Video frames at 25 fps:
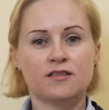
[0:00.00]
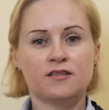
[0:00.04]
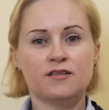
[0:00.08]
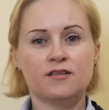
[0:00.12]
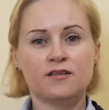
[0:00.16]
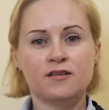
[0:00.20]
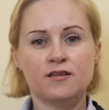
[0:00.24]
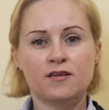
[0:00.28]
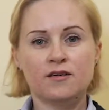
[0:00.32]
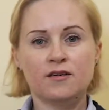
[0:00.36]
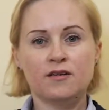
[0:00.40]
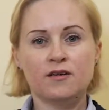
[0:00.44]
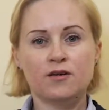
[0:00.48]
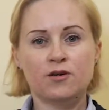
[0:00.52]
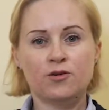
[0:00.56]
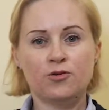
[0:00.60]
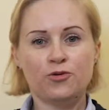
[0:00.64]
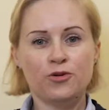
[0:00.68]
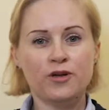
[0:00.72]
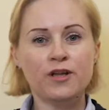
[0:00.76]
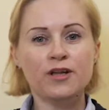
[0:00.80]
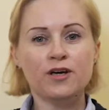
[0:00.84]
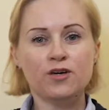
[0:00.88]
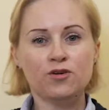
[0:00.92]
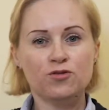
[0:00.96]

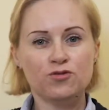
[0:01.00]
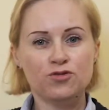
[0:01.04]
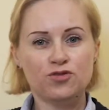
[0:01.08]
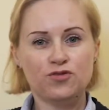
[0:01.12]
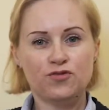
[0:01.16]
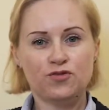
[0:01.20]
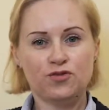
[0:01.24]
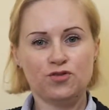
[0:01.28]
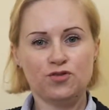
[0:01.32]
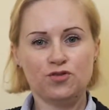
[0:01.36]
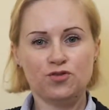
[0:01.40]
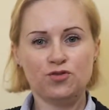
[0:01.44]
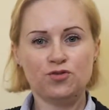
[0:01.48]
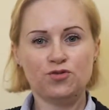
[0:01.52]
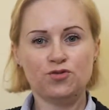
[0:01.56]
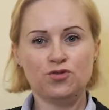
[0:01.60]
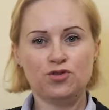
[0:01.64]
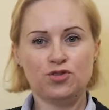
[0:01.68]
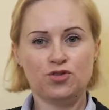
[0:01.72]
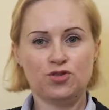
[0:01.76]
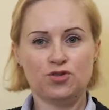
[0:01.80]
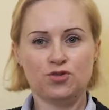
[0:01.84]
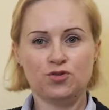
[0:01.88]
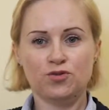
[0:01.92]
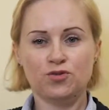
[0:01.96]
really good for you
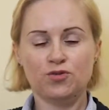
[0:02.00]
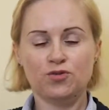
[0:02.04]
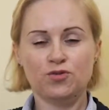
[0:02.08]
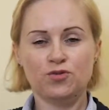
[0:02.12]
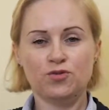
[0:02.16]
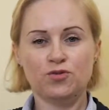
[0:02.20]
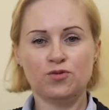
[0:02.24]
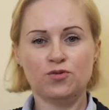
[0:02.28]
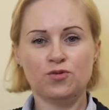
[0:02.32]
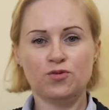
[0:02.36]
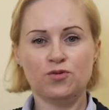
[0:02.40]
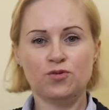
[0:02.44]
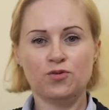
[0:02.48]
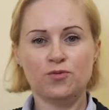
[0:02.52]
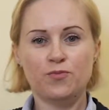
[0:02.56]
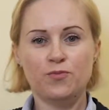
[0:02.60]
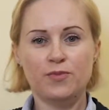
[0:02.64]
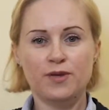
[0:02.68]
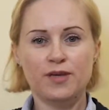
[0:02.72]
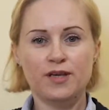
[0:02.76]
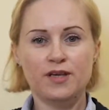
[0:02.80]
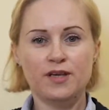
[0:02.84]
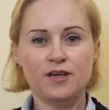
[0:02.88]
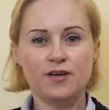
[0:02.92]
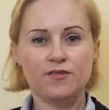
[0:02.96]
to
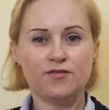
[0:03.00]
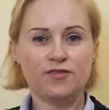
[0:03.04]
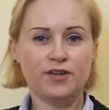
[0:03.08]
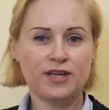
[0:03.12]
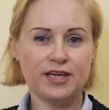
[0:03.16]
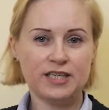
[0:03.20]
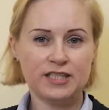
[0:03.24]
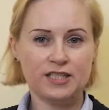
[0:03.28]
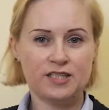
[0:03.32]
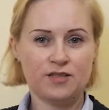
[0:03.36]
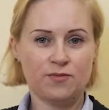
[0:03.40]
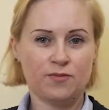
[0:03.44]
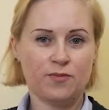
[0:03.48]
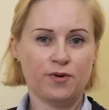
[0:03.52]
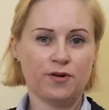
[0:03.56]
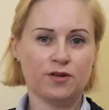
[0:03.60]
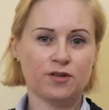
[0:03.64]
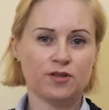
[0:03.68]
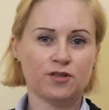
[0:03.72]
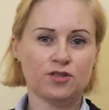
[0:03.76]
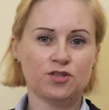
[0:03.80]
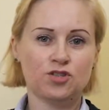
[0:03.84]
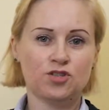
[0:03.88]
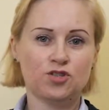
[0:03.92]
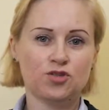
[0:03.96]
be
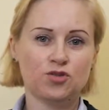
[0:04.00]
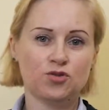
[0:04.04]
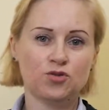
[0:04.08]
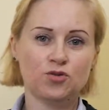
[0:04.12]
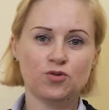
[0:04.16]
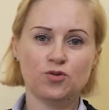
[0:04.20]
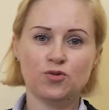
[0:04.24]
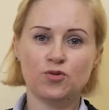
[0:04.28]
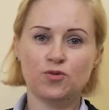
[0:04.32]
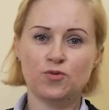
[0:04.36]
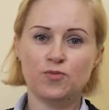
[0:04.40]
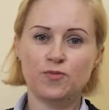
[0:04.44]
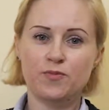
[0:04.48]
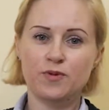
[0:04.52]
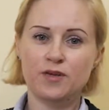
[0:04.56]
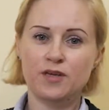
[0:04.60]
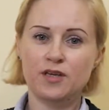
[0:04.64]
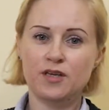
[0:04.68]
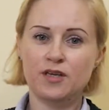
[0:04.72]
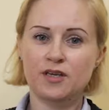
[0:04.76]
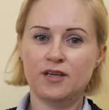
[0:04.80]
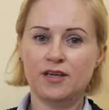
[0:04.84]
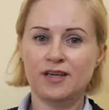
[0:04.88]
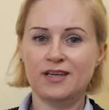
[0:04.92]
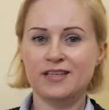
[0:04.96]
flexible, to
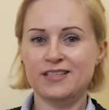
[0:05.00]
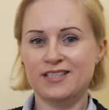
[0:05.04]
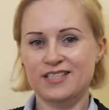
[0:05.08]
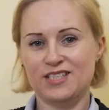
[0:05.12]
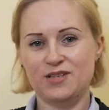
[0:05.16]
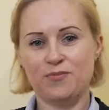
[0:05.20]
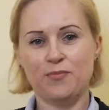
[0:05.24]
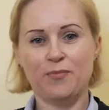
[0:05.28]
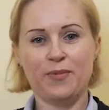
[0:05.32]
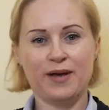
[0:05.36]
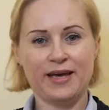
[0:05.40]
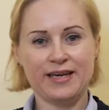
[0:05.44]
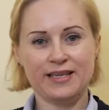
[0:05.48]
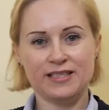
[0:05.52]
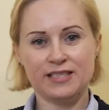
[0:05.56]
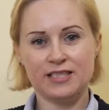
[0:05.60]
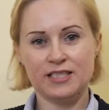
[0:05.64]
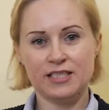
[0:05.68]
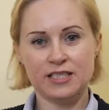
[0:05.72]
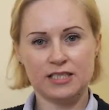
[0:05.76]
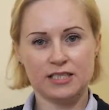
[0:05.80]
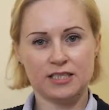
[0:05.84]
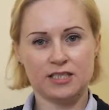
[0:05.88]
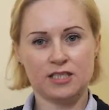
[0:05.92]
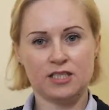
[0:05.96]
be
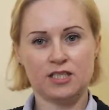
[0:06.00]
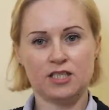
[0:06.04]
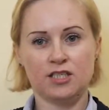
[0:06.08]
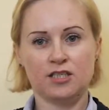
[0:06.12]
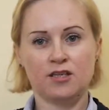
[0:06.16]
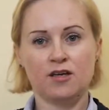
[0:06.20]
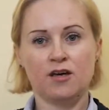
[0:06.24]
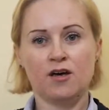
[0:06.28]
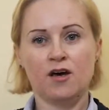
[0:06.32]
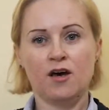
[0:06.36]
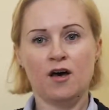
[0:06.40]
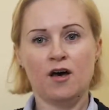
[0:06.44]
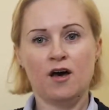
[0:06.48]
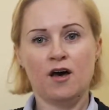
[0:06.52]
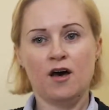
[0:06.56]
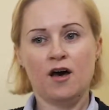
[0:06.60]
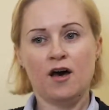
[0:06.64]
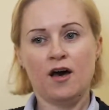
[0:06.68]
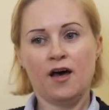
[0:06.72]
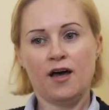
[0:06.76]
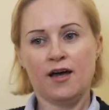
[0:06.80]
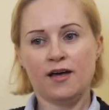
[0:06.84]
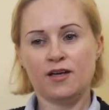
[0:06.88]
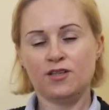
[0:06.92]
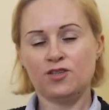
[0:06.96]
independent,
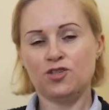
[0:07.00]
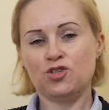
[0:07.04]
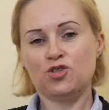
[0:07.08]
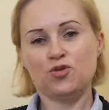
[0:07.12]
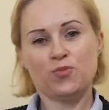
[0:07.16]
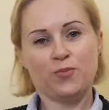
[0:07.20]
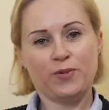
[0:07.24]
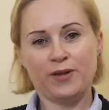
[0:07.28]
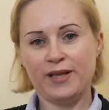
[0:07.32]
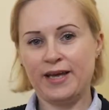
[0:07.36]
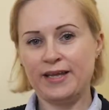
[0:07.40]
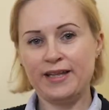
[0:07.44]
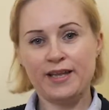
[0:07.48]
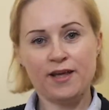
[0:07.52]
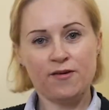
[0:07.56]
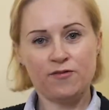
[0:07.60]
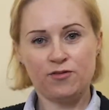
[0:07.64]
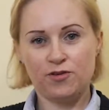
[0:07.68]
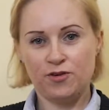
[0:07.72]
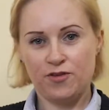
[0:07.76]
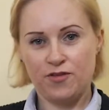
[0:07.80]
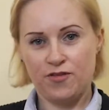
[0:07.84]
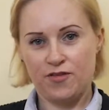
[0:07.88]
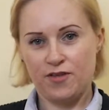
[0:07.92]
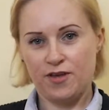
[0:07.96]
and to plan
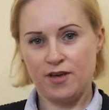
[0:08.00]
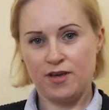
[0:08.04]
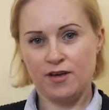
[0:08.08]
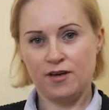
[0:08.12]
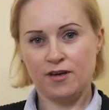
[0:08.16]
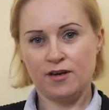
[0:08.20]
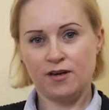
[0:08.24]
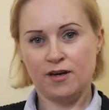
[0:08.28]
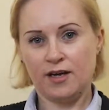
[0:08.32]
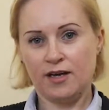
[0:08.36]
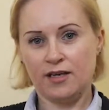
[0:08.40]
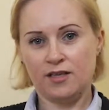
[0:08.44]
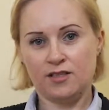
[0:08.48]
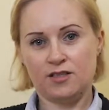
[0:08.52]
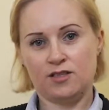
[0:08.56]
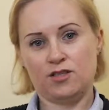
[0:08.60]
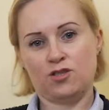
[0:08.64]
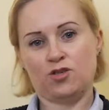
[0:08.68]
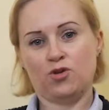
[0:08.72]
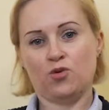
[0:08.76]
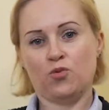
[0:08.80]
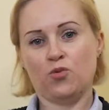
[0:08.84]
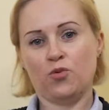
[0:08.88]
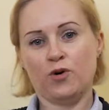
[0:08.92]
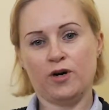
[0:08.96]
everything as
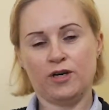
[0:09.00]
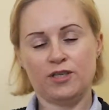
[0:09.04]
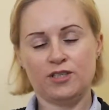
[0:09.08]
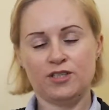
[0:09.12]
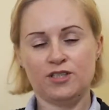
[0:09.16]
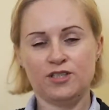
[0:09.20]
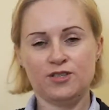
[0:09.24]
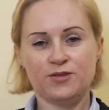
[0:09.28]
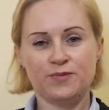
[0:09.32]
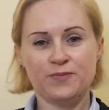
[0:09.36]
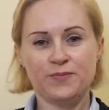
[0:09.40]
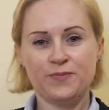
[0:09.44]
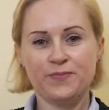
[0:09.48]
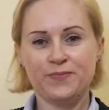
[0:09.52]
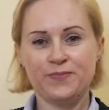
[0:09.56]
you want.